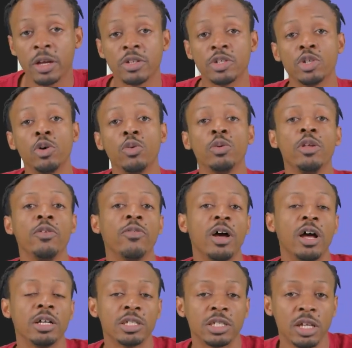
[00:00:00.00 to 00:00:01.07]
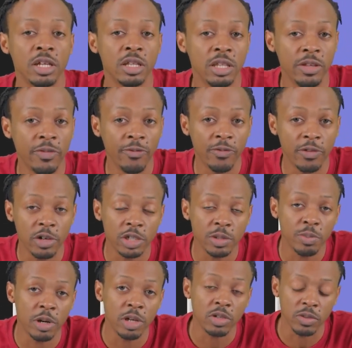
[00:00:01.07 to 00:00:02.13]
so we've answered the
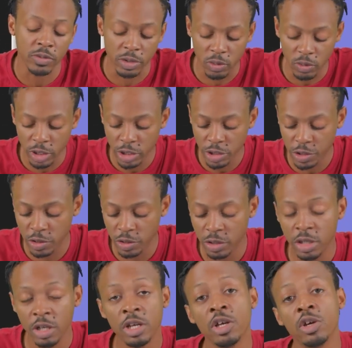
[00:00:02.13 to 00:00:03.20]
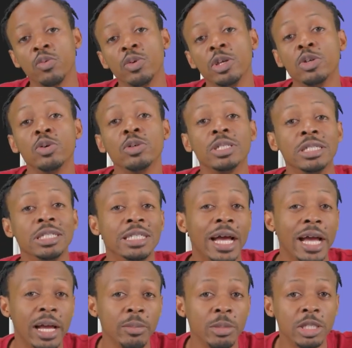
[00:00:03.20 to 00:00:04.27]
first part of the question. We know the
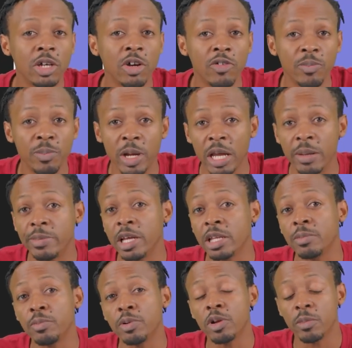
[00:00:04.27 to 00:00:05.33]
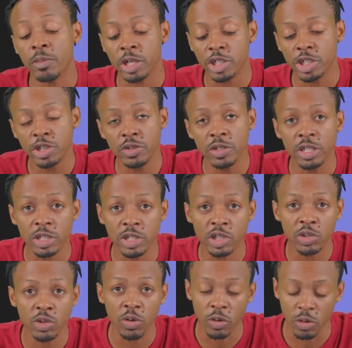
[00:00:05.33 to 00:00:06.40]
diameter of pipe that the plumber should
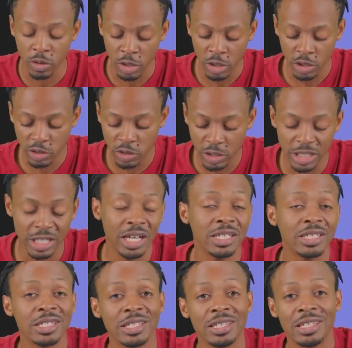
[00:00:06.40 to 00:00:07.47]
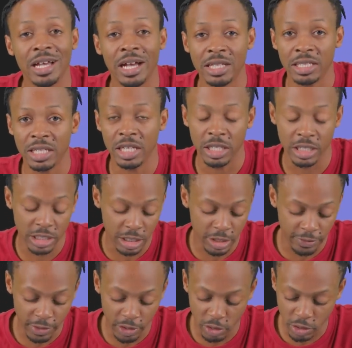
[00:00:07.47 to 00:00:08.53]
install to get that
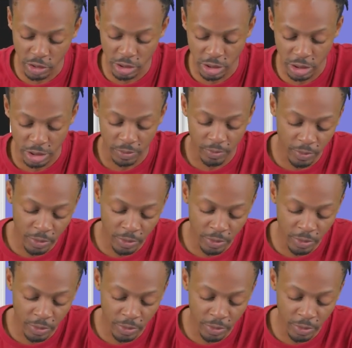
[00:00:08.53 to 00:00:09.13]
exit velocity.